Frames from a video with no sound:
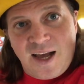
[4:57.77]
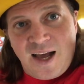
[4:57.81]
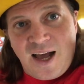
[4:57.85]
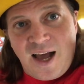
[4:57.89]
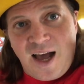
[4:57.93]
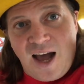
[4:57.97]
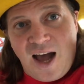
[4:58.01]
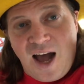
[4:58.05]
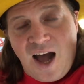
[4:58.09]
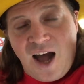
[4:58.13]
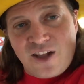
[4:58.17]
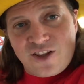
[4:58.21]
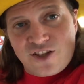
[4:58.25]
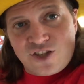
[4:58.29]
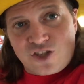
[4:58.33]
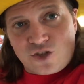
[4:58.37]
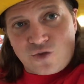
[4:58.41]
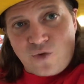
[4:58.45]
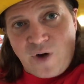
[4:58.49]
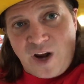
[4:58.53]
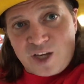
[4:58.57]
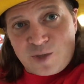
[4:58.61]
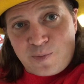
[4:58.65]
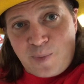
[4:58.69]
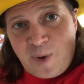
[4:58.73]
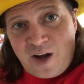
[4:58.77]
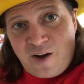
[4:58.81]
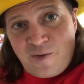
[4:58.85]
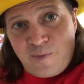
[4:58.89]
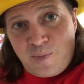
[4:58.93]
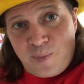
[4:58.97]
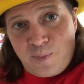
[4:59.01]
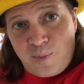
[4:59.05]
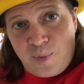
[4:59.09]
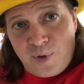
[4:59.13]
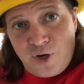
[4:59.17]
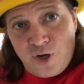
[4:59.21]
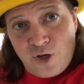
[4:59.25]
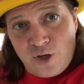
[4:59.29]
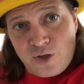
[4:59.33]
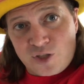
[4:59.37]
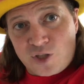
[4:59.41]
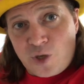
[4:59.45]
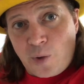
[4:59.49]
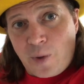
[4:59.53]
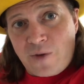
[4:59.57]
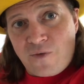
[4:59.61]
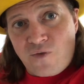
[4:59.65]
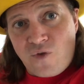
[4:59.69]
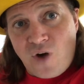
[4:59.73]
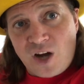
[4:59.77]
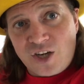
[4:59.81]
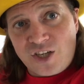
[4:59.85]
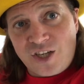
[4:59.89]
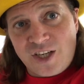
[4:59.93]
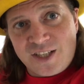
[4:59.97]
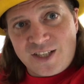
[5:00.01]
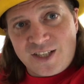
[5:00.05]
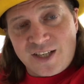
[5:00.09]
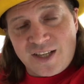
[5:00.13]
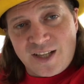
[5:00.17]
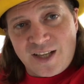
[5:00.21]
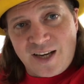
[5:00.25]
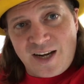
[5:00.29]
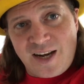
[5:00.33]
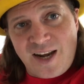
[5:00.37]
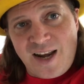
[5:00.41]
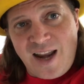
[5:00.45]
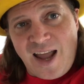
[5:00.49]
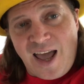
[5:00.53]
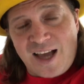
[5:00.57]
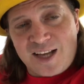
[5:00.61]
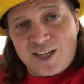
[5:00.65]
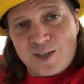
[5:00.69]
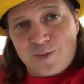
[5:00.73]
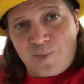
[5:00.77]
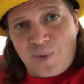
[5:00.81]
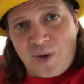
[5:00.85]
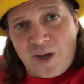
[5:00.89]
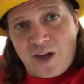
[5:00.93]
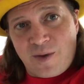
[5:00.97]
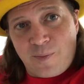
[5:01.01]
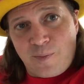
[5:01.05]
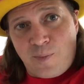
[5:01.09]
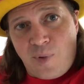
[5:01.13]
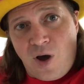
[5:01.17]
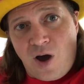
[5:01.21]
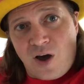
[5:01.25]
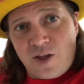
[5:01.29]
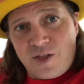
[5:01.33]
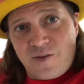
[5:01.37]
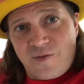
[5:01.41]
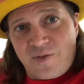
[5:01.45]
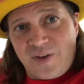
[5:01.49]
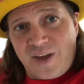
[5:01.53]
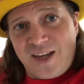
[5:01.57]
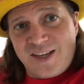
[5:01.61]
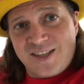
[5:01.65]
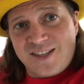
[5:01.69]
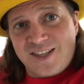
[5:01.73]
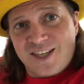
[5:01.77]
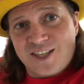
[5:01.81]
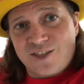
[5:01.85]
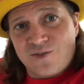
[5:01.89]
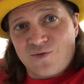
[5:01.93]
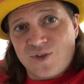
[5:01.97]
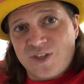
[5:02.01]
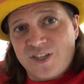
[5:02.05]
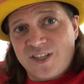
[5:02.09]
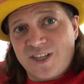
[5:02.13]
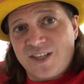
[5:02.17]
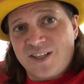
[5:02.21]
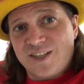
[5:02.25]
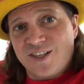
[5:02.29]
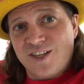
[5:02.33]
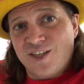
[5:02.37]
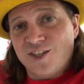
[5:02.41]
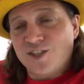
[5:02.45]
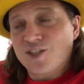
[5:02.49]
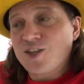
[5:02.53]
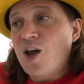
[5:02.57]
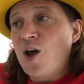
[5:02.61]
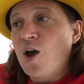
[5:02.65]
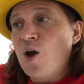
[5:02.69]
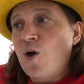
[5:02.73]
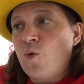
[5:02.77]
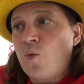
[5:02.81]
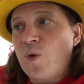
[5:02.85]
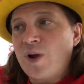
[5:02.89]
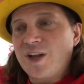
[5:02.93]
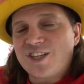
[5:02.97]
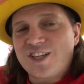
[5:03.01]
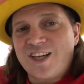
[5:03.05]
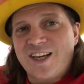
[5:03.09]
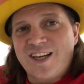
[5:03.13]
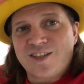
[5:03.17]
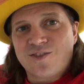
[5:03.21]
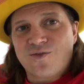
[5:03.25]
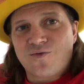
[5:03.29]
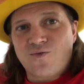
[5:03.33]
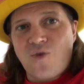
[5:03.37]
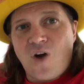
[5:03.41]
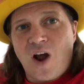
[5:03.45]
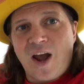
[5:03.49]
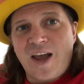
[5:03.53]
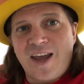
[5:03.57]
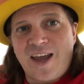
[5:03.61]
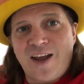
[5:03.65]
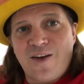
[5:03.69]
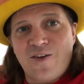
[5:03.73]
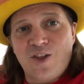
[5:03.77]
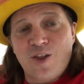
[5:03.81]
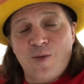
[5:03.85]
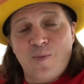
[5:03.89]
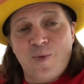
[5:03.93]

unstretched bed of balloons. So it rushes to the next bit, path of easiest resistance, which is right here in